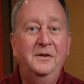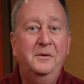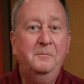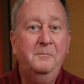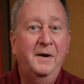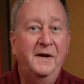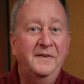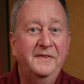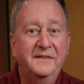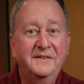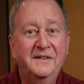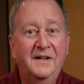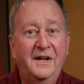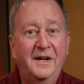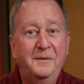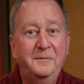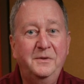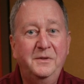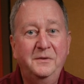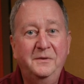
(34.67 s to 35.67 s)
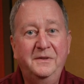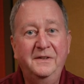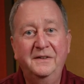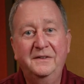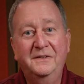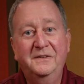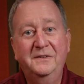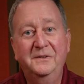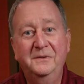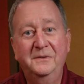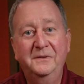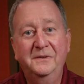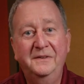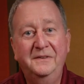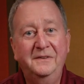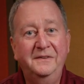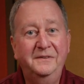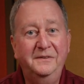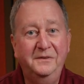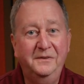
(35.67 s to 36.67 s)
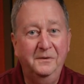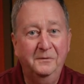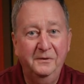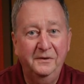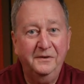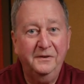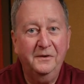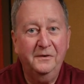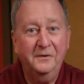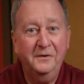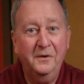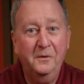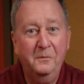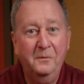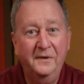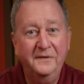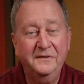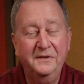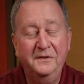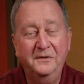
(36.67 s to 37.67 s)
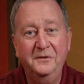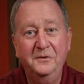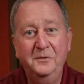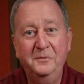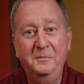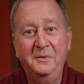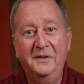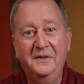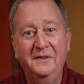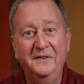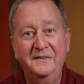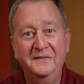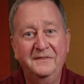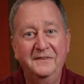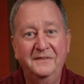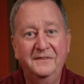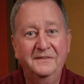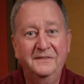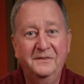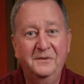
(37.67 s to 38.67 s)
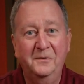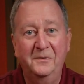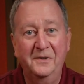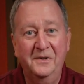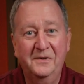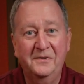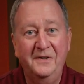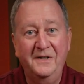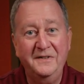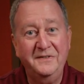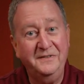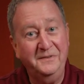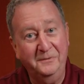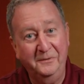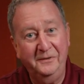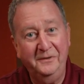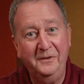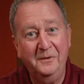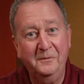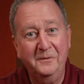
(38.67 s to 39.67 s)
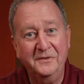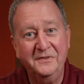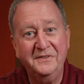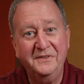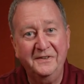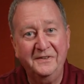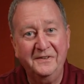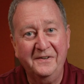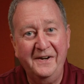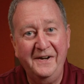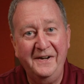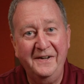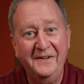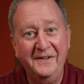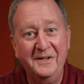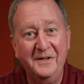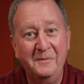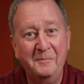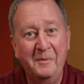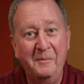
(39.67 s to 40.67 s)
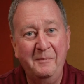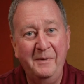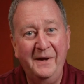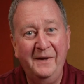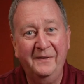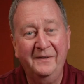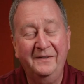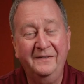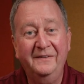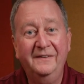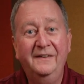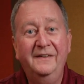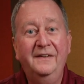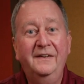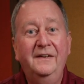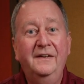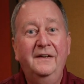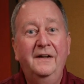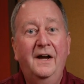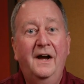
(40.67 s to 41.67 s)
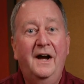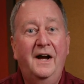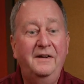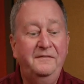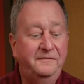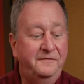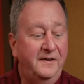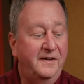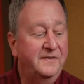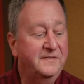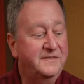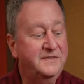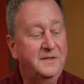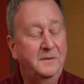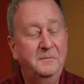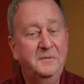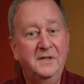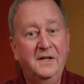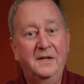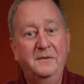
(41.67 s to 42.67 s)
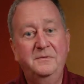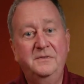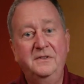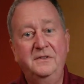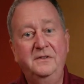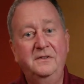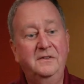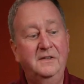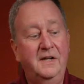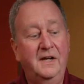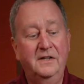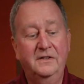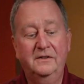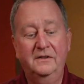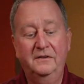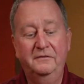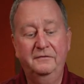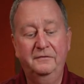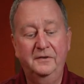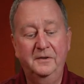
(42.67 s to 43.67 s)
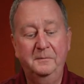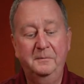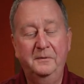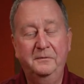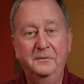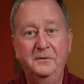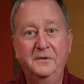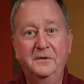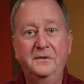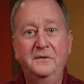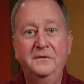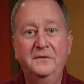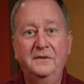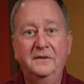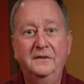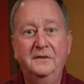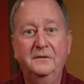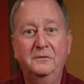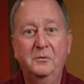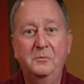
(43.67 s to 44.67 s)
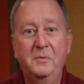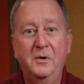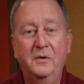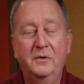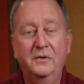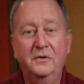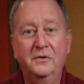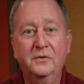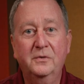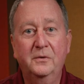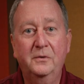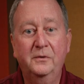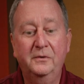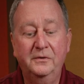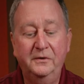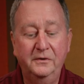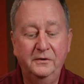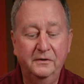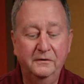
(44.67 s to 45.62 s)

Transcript: By the time you get to it, you really don't know what to do because it's going crazy. You really don't want to stick your hand in the propeller. I found sometimes that you can actually flip, if you're using the remote controller, you